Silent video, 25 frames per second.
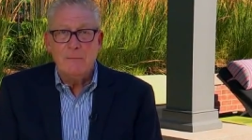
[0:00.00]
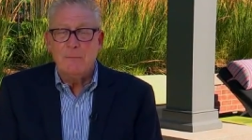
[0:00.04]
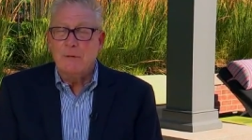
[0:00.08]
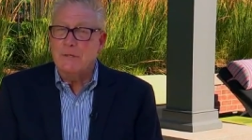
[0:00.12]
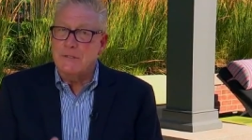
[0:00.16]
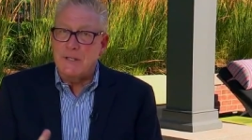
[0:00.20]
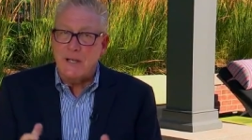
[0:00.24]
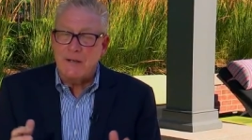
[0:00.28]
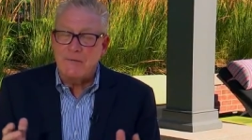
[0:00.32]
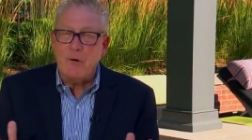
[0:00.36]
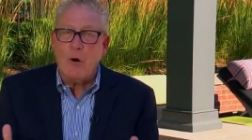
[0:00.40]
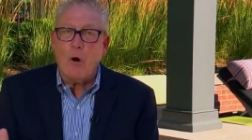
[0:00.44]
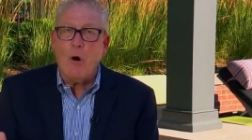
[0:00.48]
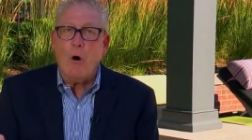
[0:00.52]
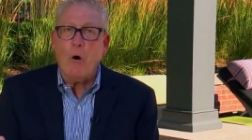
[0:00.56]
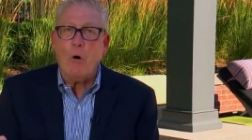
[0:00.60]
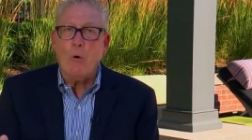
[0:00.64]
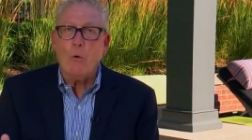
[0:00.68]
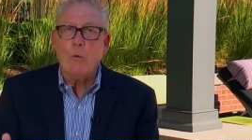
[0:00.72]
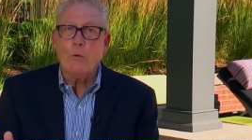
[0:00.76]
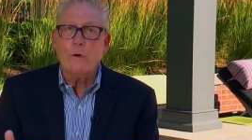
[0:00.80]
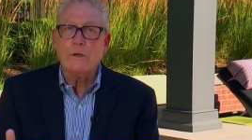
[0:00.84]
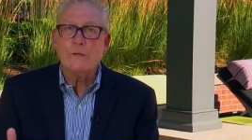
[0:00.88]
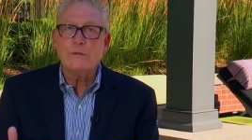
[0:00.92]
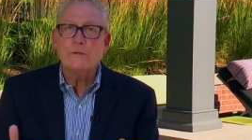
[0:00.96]
but they've
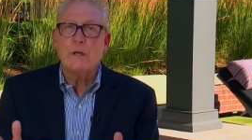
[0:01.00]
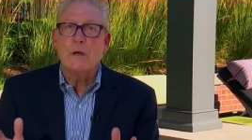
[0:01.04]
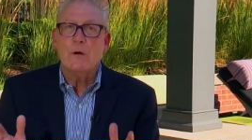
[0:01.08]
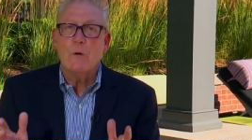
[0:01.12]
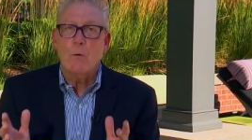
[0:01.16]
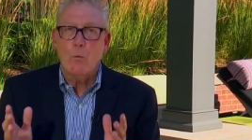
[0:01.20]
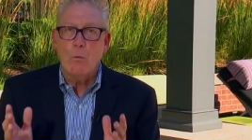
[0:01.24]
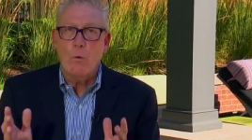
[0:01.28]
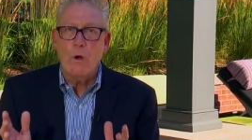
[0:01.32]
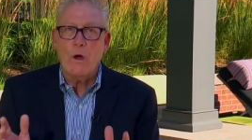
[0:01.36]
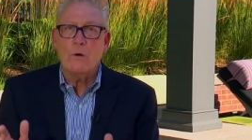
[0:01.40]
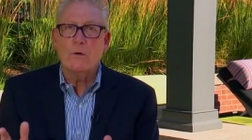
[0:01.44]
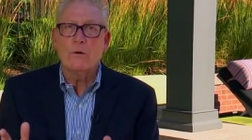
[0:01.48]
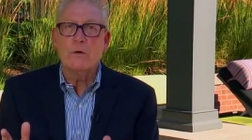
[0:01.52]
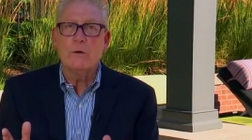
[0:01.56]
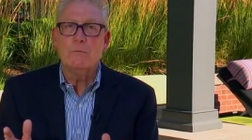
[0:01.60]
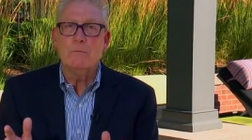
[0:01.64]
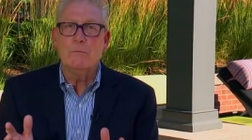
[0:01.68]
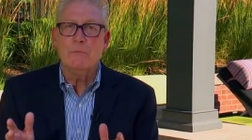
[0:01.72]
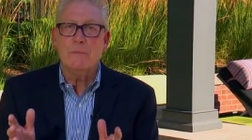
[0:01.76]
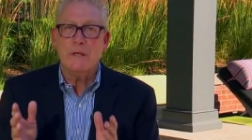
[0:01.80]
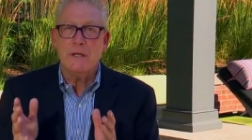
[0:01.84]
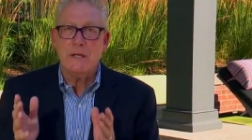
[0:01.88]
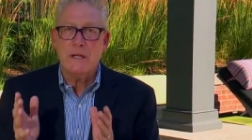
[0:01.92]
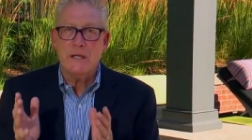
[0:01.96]
always
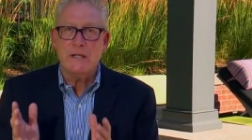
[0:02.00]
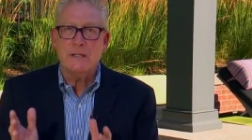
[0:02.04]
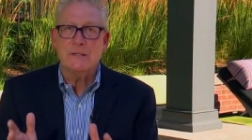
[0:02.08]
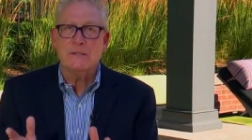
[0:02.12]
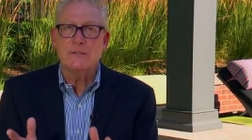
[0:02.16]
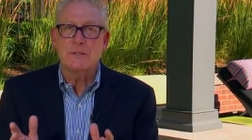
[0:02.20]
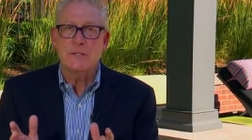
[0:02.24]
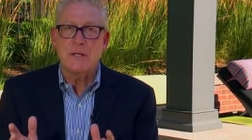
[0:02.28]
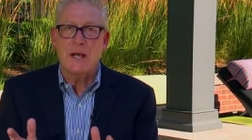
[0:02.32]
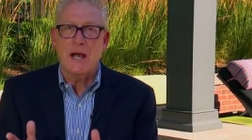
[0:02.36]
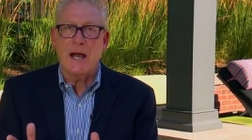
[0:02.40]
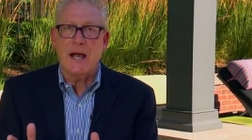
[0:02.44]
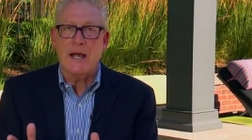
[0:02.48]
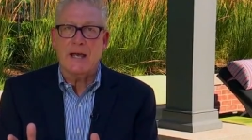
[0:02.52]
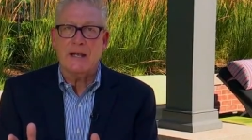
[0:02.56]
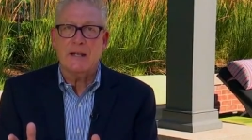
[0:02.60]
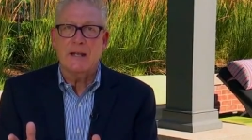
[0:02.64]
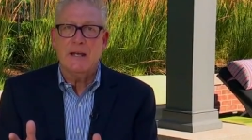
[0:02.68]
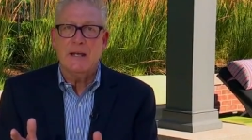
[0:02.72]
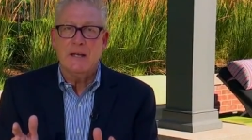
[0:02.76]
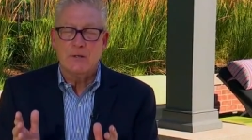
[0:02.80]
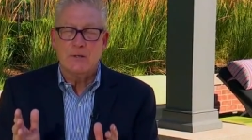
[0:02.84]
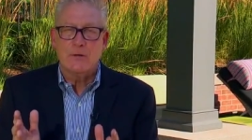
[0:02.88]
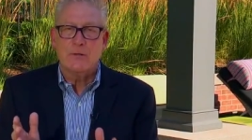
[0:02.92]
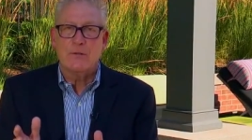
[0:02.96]
welcomed me inside
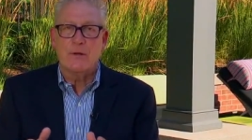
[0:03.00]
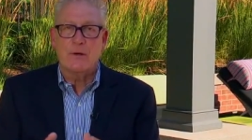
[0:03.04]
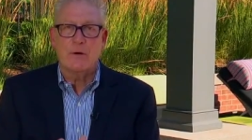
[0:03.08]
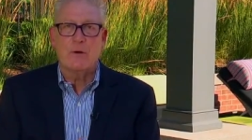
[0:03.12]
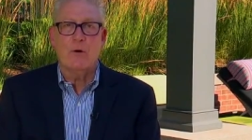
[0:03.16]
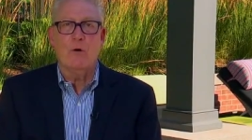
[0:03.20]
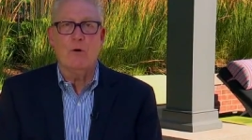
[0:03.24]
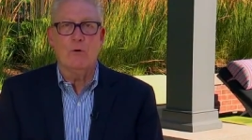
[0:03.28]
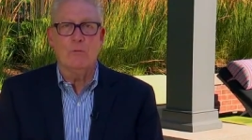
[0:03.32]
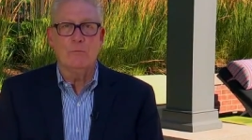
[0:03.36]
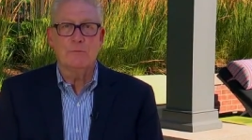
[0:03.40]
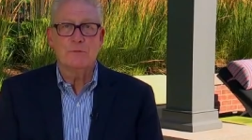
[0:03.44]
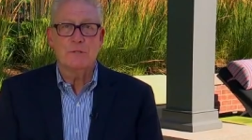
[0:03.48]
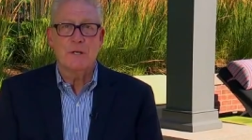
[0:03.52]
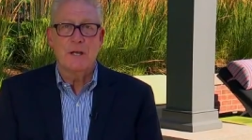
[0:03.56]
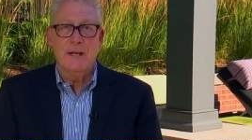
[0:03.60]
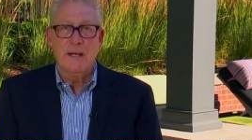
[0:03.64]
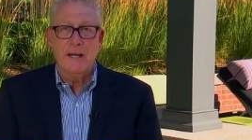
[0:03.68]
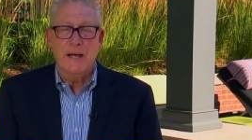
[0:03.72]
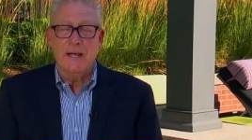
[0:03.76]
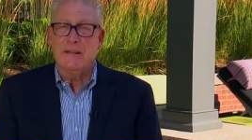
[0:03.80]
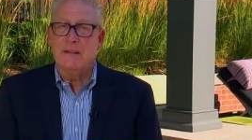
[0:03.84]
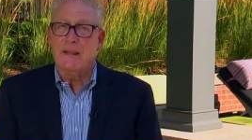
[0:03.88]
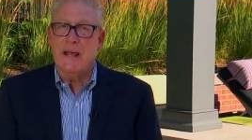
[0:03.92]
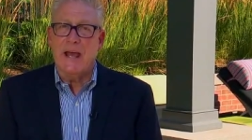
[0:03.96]
to their homes,
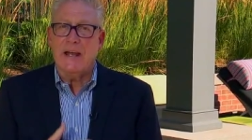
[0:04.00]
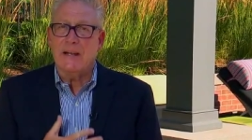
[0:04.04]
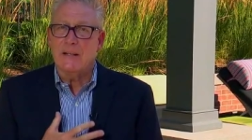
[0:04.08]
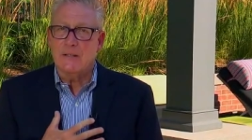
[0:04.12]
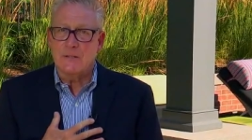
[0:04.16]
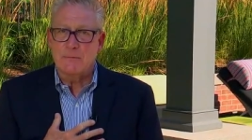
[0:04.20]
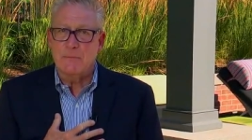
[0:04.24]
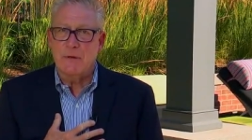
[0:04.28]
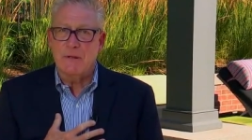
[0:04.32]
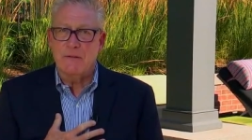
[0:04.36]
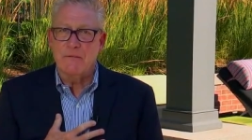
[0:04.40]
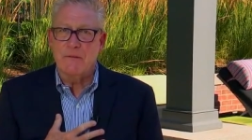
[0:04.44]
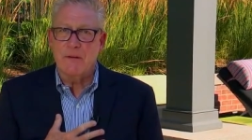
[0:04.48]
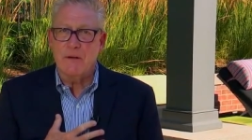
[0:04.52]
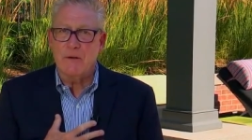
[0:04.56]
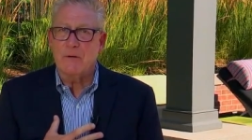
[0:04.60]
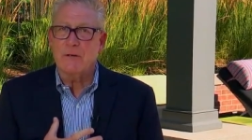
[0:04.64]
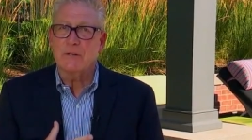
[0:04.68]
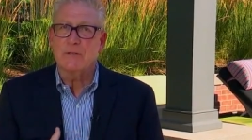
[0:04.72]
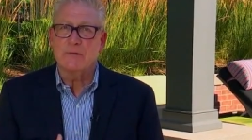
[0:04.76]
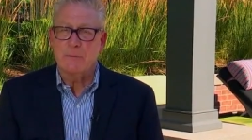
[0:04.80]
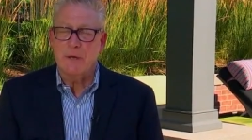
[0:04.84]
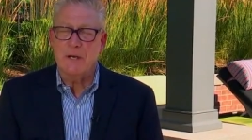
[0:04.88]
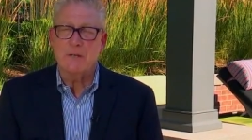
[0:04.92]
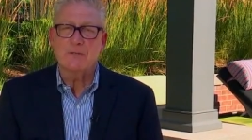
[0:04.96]
and that has been
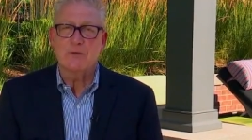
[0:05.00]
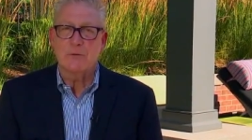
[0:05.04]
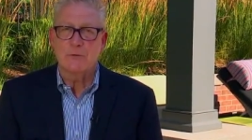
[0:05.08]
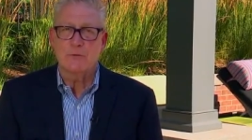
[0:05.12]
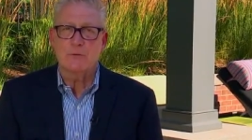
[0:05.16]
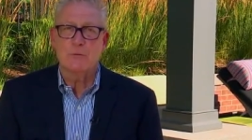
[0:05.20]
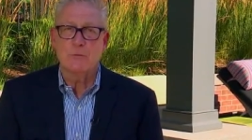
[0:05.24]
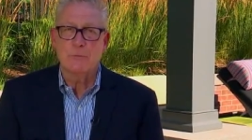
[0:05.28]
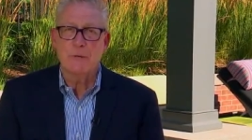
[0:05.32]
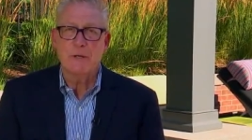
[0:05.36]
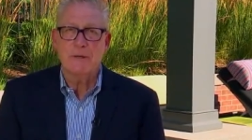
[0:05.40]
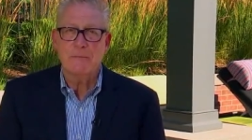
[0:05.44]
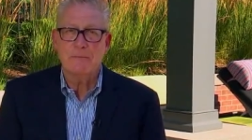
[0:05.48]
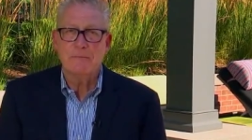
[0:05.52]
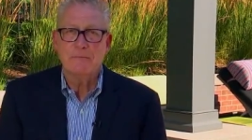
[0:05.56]
very special to me.